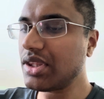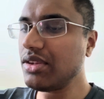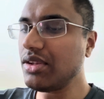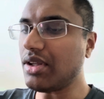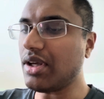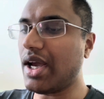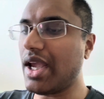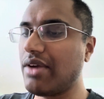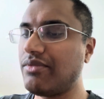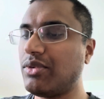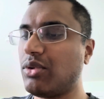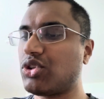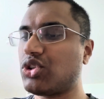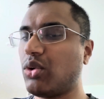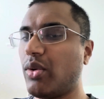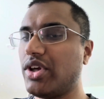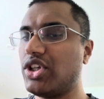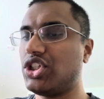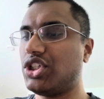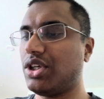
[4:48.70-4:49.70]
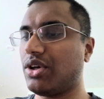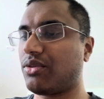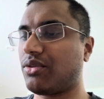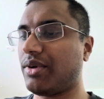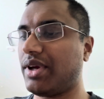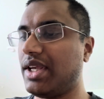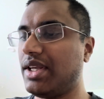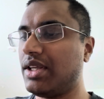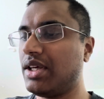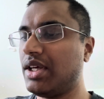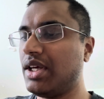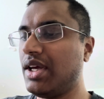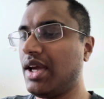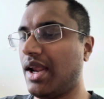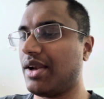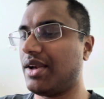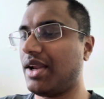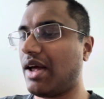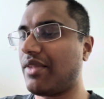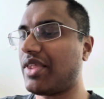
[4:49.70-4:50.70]
I have no choice, she agreed.
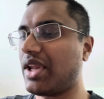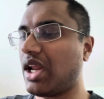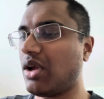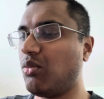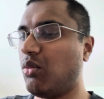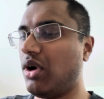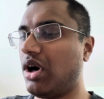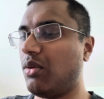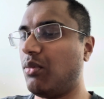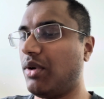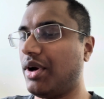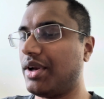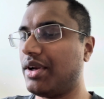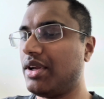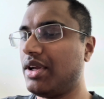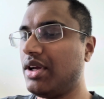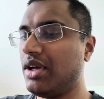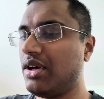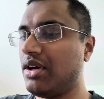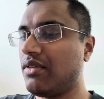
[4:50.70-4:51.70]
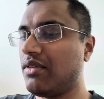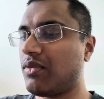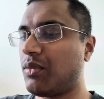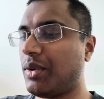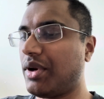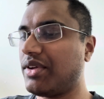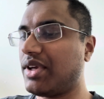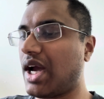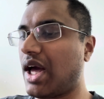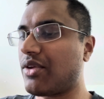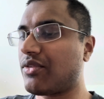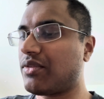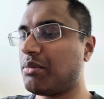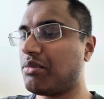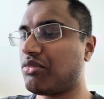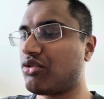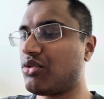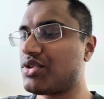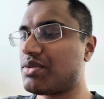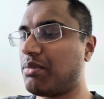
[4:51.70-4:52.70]
Not that I want one. From what I gathered from
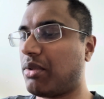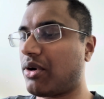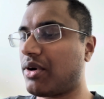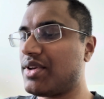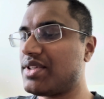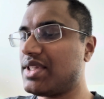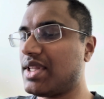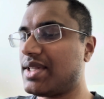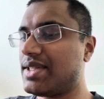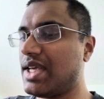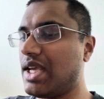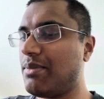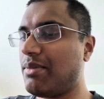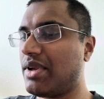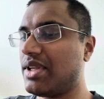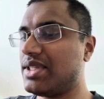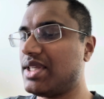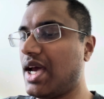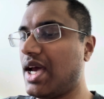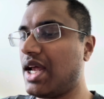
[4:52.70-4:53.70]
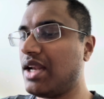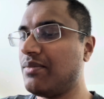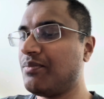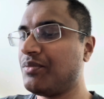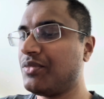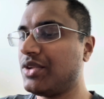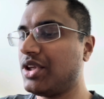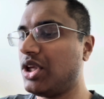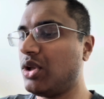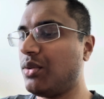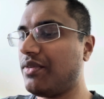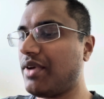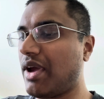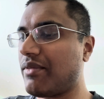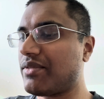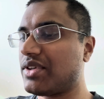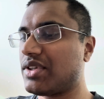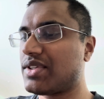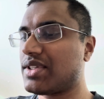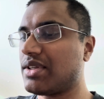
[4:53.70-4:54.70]
Bruce Barnes and the tape on Dad, you don't have
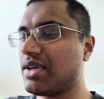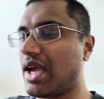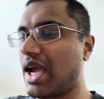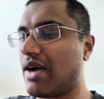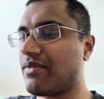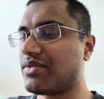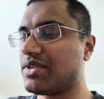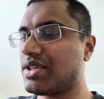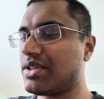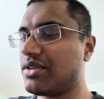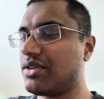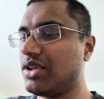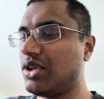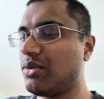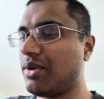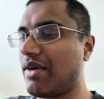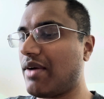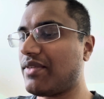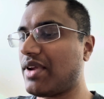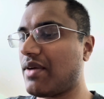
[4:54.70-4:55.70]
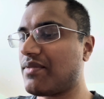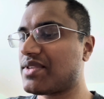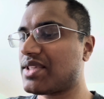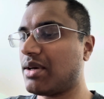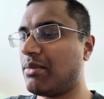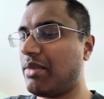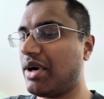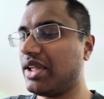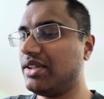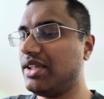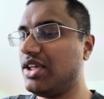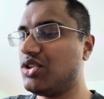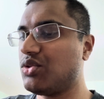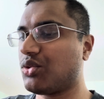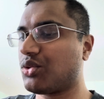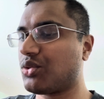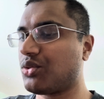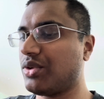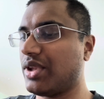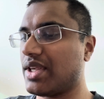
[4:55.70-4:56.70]
to have somebody lead you
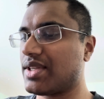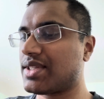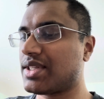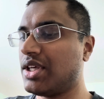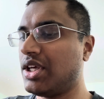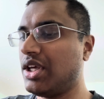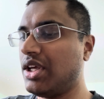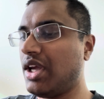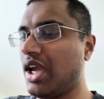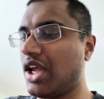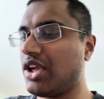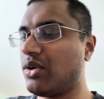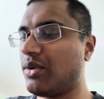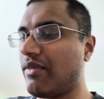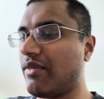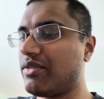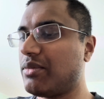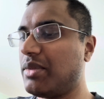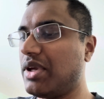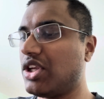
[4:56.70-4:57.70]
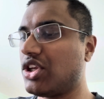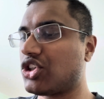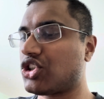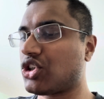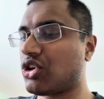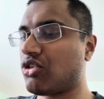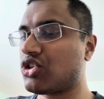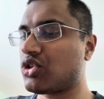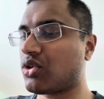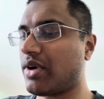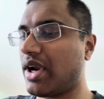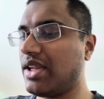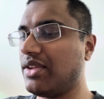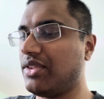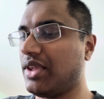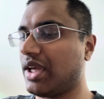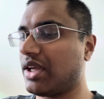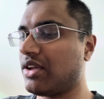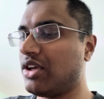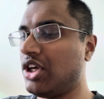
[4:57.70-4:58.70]
through this, and you don't have to be in a church or
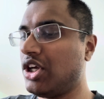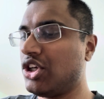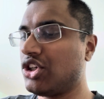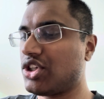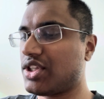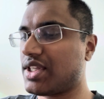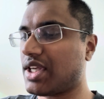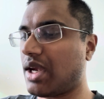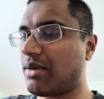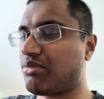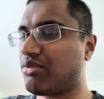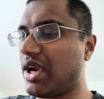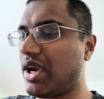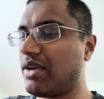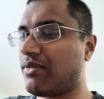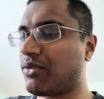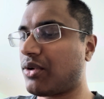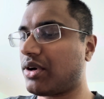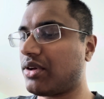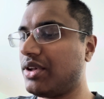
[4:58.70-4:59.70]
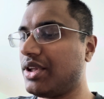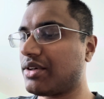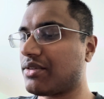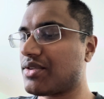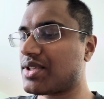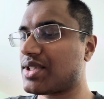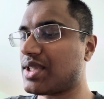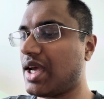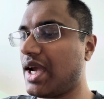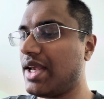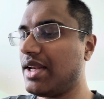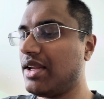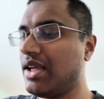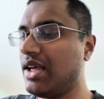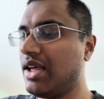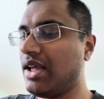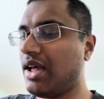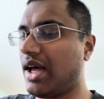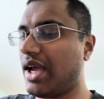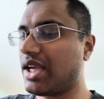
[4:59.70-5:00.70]
anything. Just like I prayed for a clearer sign,
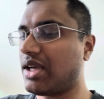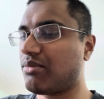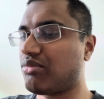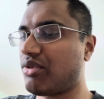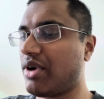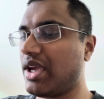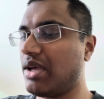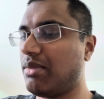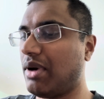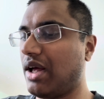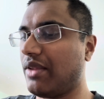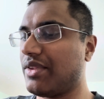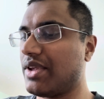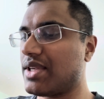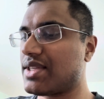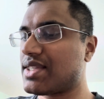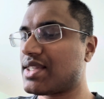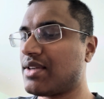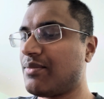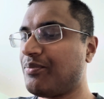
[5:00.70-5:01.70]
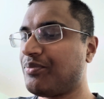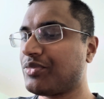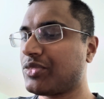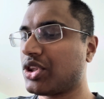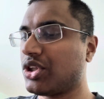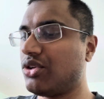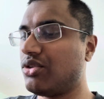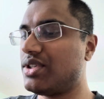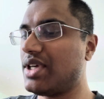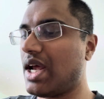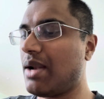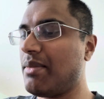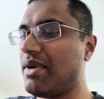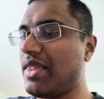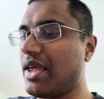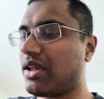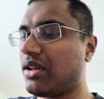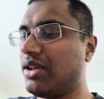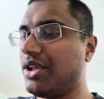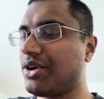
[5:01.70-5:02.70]
I can pray about this. Your dad made
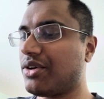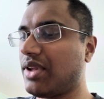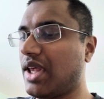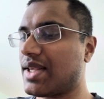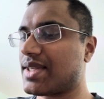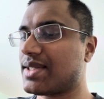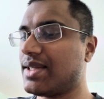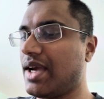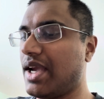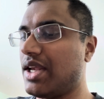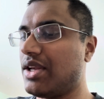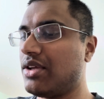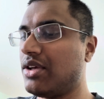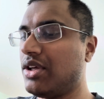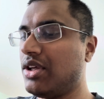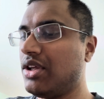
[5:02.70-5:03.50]
that clear last night.